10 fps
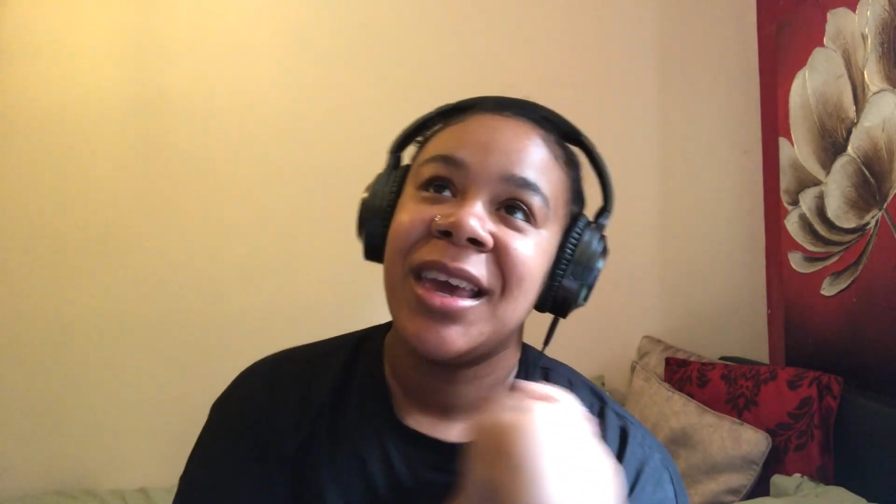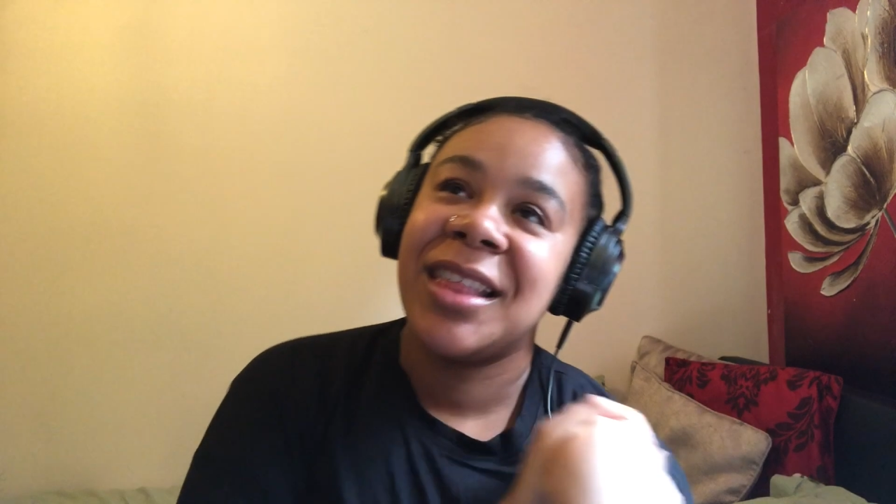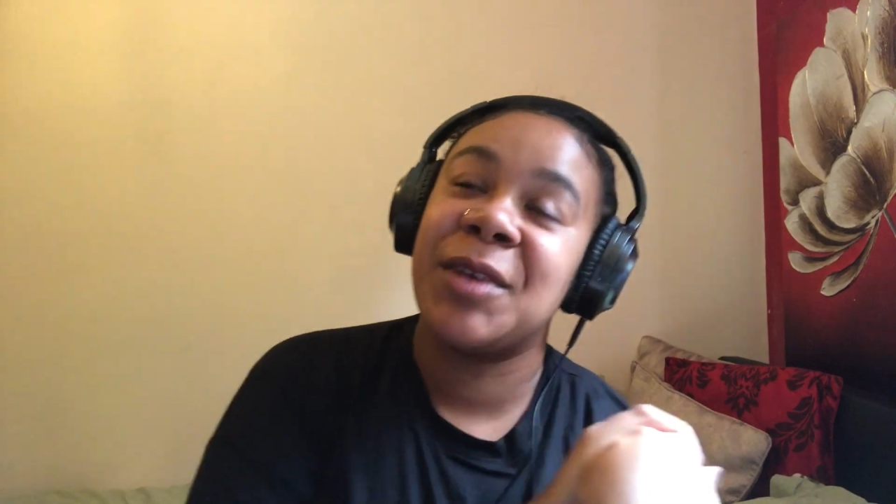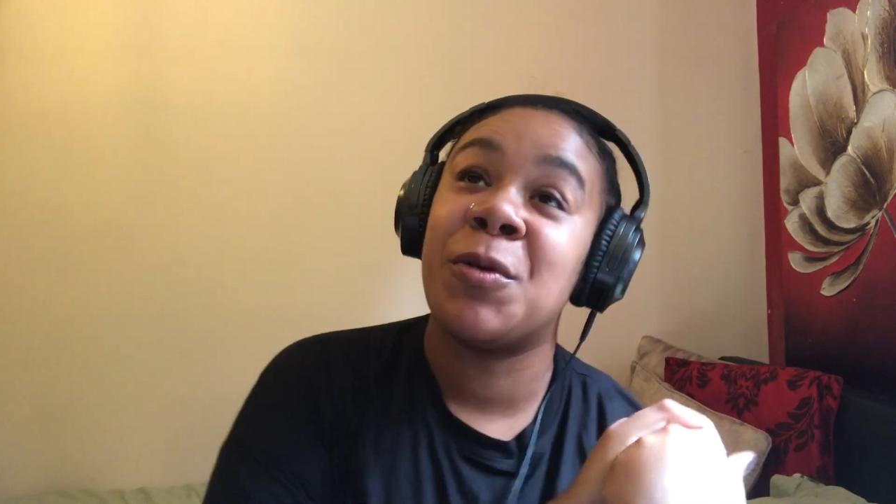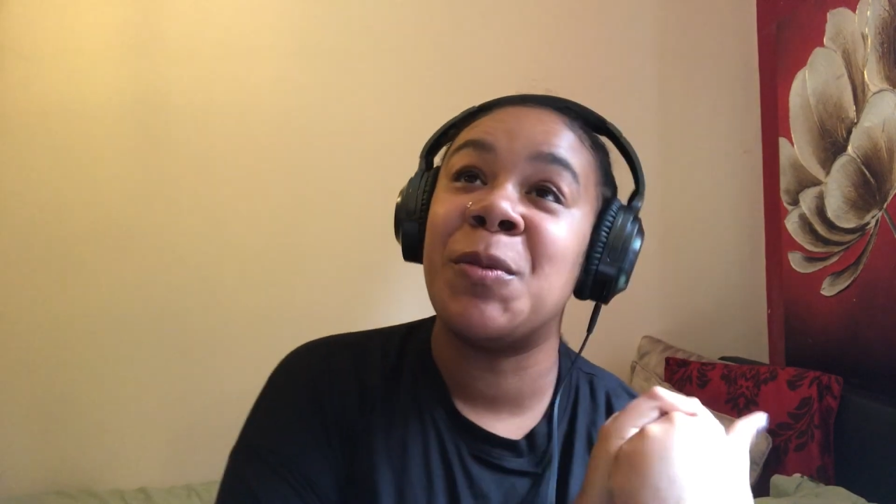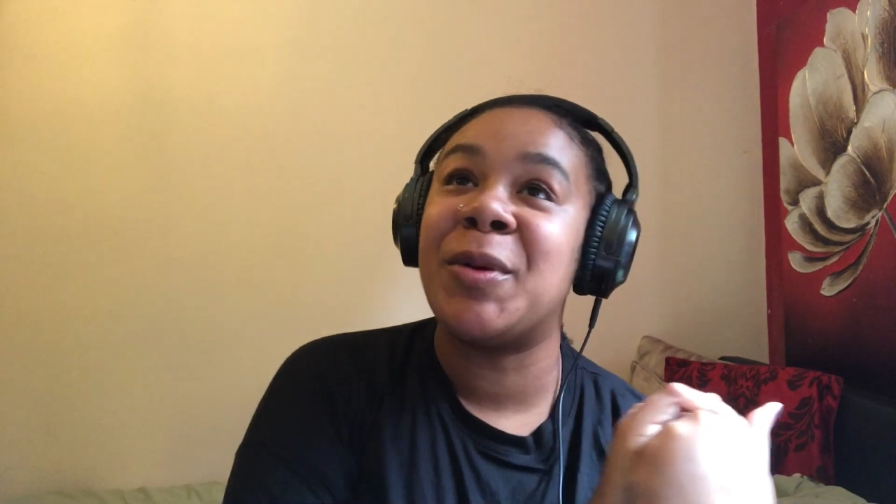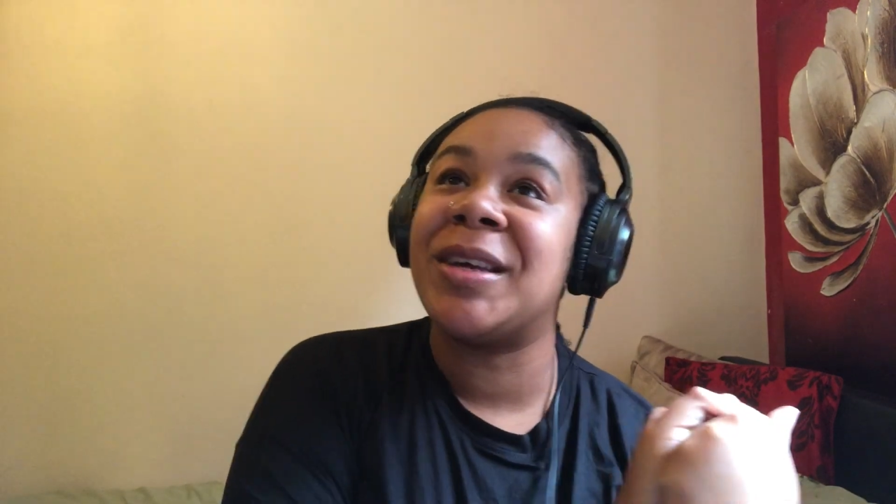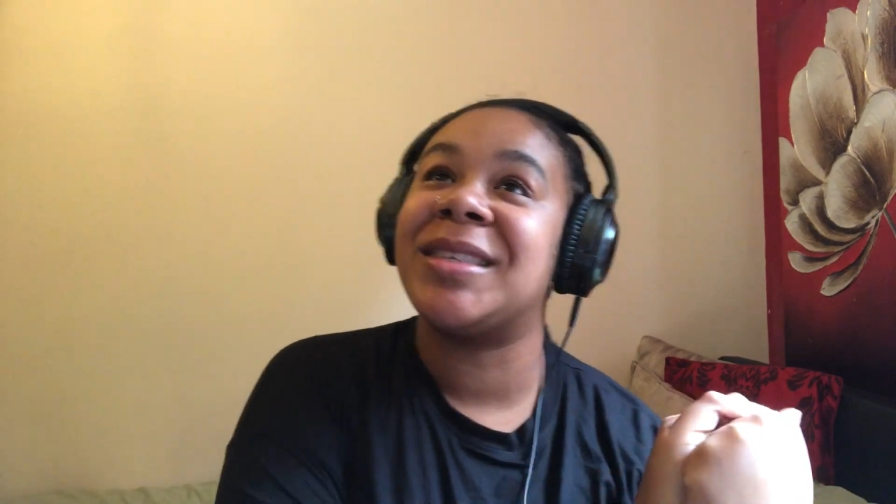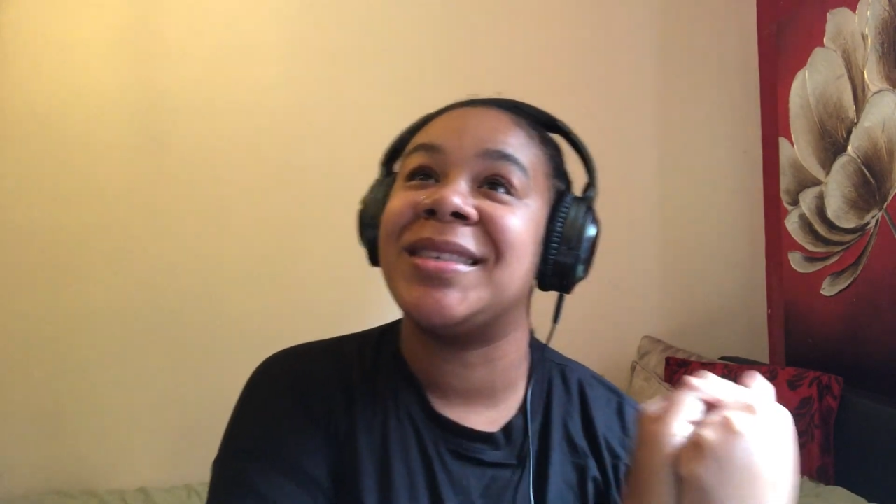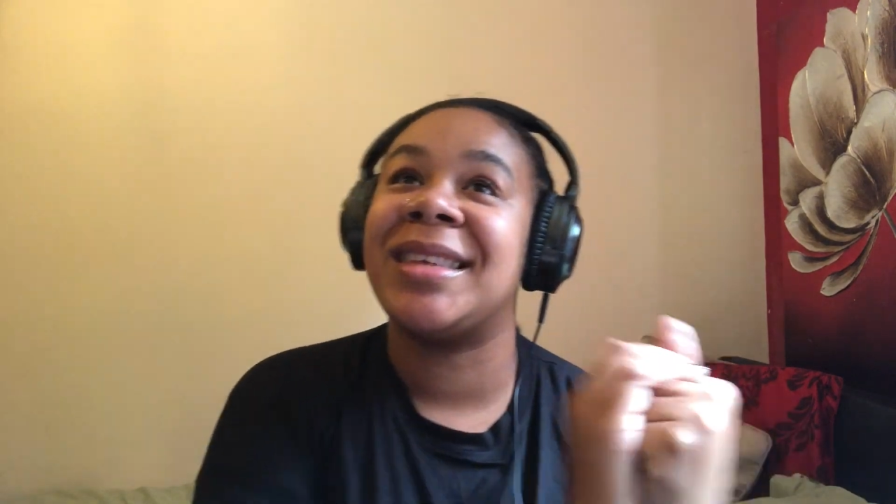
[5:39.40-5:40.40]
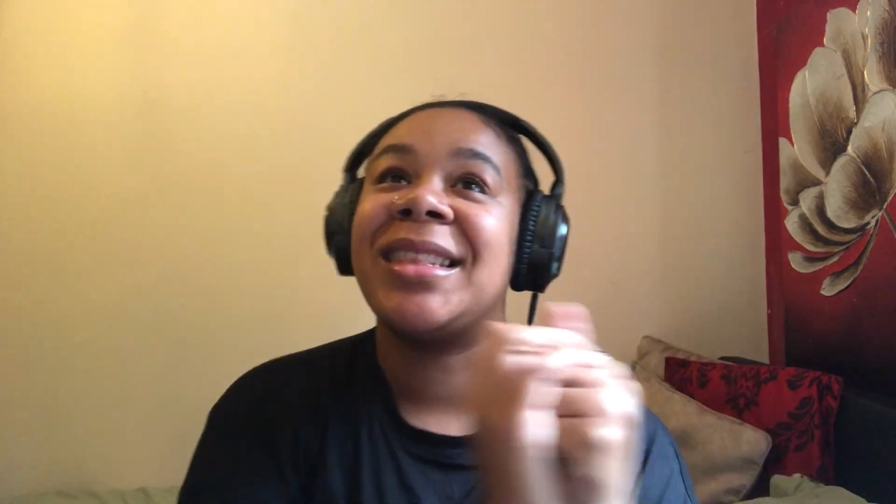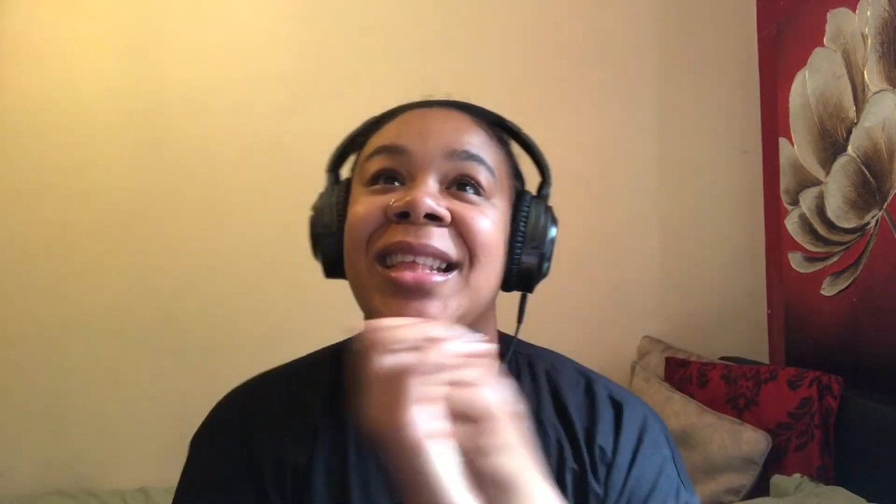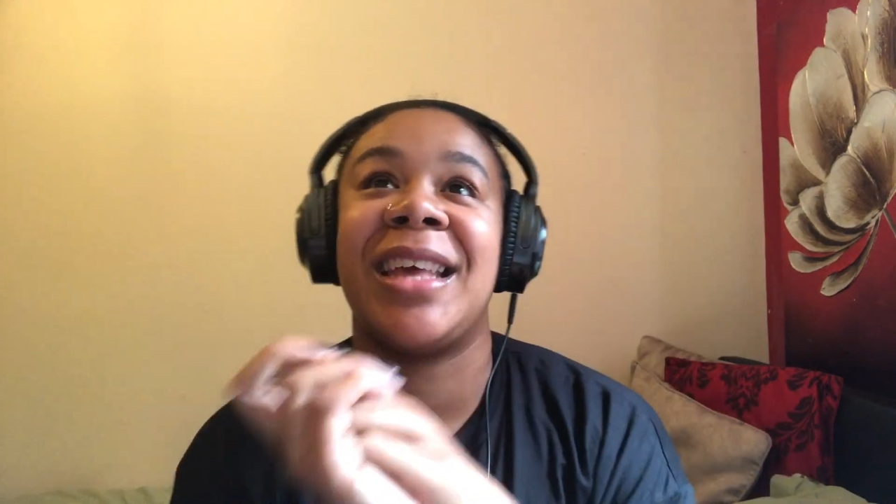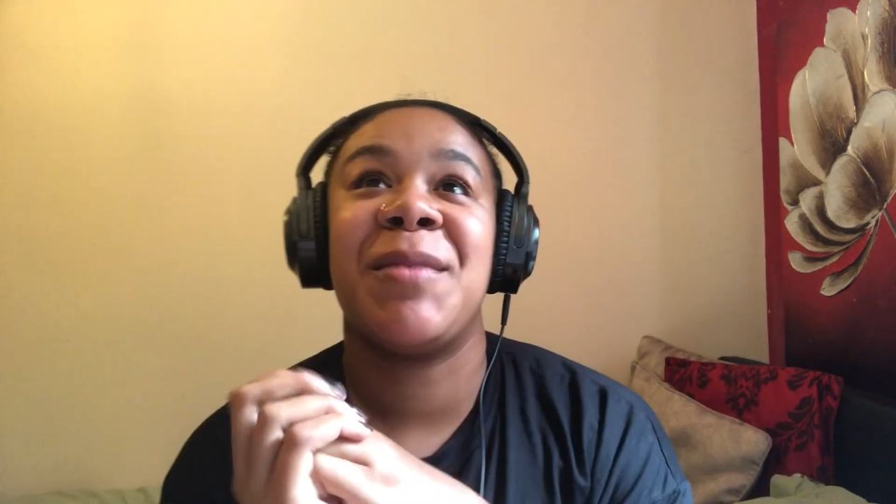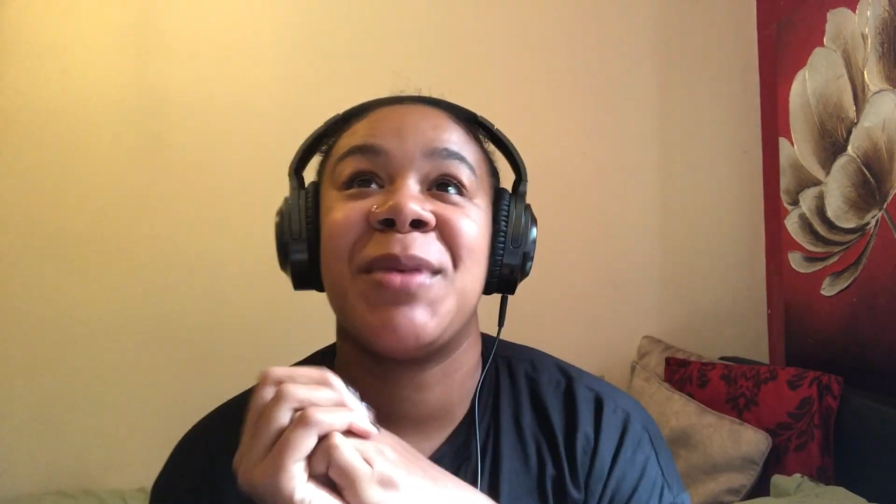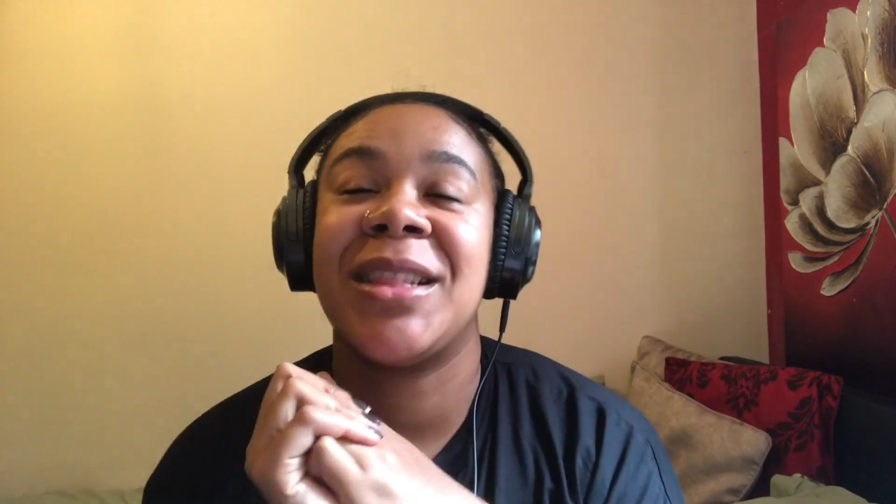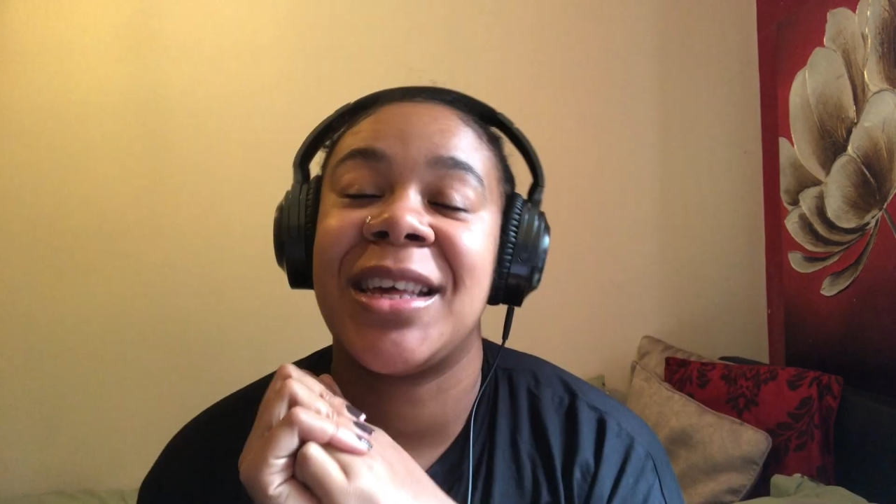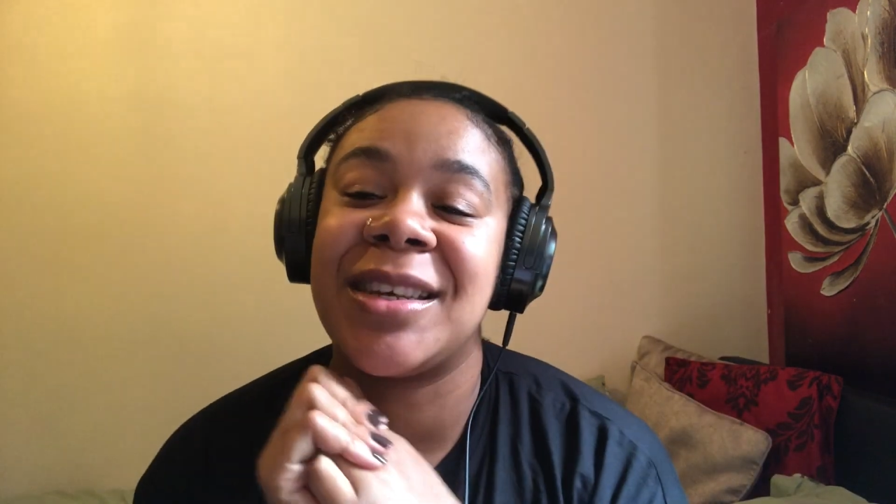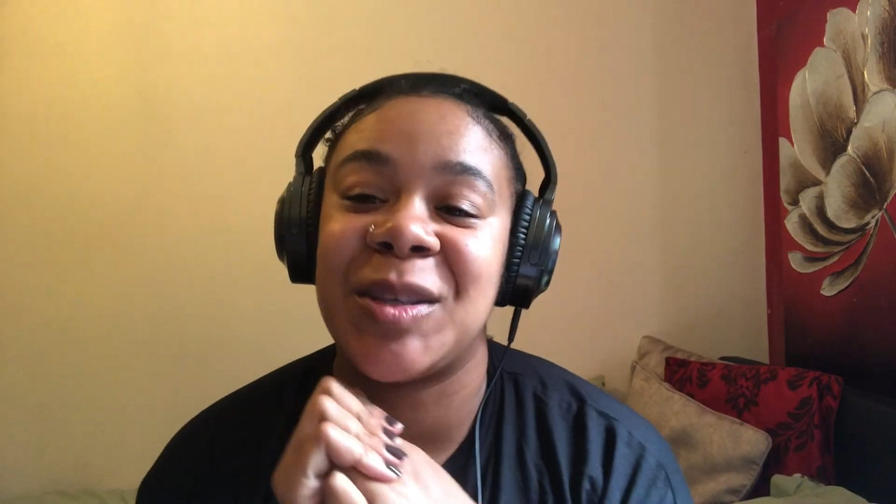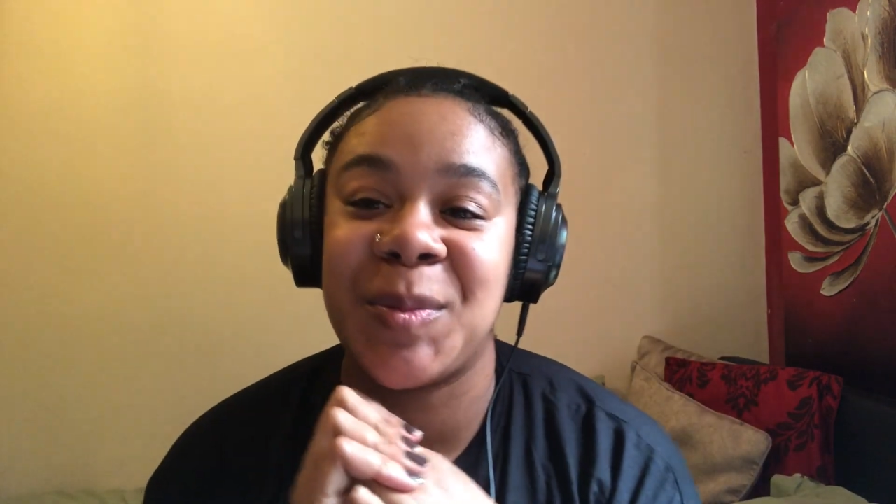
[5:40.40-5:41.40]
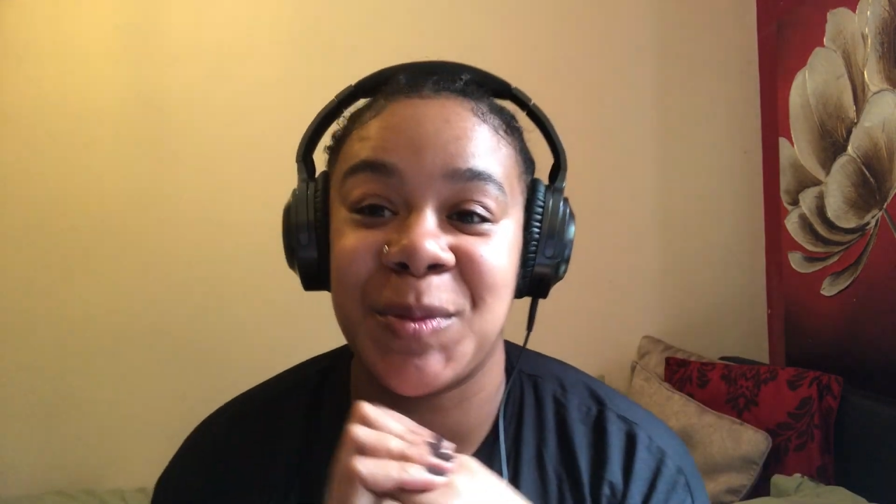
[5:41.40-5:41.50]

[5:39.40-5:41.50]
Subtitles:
I think one person said that they picked theirs up